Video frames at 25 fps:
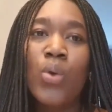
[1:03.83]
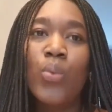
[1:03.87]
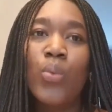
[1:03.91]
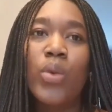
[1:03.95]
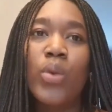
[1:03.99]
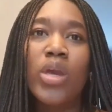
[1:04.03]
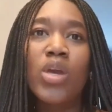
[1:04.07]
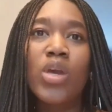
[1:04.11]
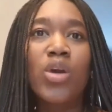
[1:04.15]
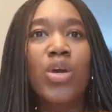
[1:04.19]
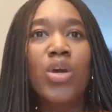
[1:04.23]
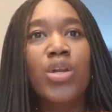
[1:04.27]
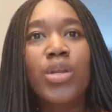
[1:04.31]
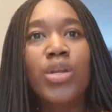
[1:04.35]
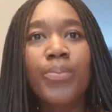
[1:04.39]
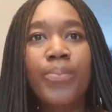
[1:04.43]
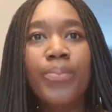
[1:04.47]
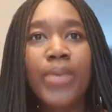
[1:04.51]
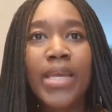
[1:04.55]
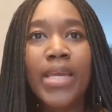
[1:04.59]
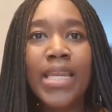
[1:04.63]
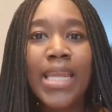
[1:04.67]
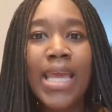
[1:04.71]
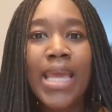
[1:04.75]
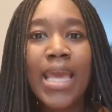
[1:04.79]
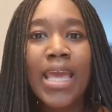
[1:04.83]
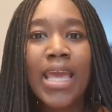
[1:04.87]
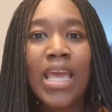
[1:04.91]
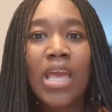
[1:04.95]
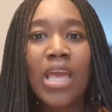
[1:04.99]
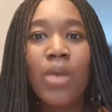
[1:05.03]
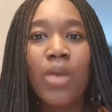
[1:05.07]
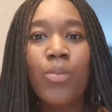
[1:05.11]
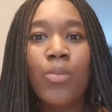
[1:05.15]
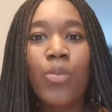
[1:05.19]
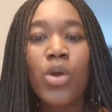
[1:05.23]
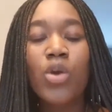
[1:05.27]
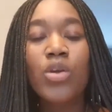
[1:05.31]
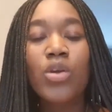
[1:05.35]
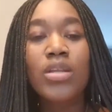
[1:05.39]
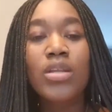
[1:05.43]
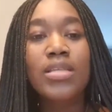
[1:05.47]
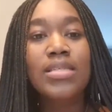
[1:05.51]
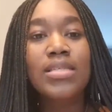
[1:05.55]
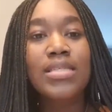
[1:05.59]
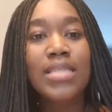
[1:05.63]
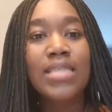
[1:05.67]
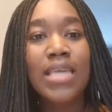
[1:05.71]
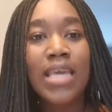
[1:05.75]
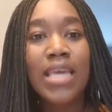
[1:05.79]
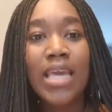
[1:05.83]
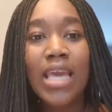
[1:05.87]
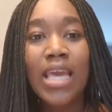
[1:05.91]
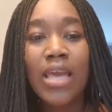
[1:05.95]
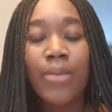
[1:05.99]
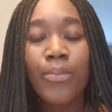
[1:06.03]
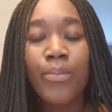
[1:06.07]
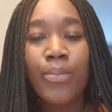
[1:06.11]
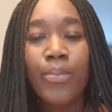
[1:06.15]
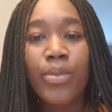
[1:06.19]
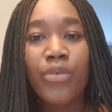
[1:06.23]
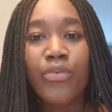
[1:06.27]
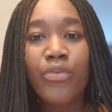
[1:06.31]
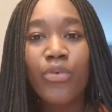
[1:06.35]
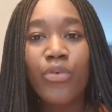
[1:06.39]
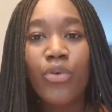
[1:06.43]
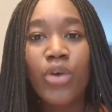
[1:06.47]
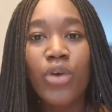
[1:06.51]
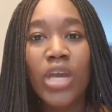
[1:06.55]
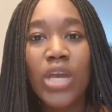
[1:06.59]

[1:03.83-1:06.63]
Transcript: we couldn't be near him, we couldn't see him before